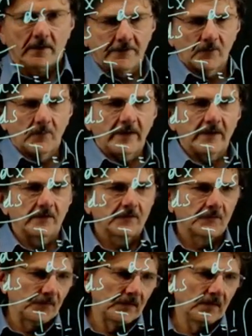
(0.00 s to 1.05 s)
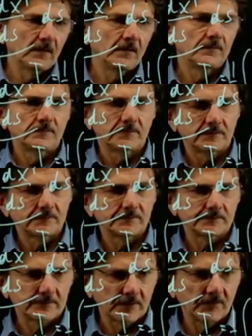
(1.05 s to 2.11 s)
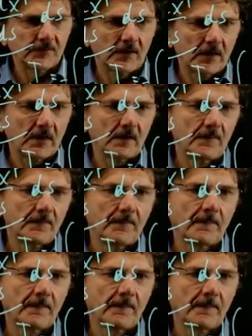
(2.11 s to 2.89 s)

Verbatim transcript: So minus v of r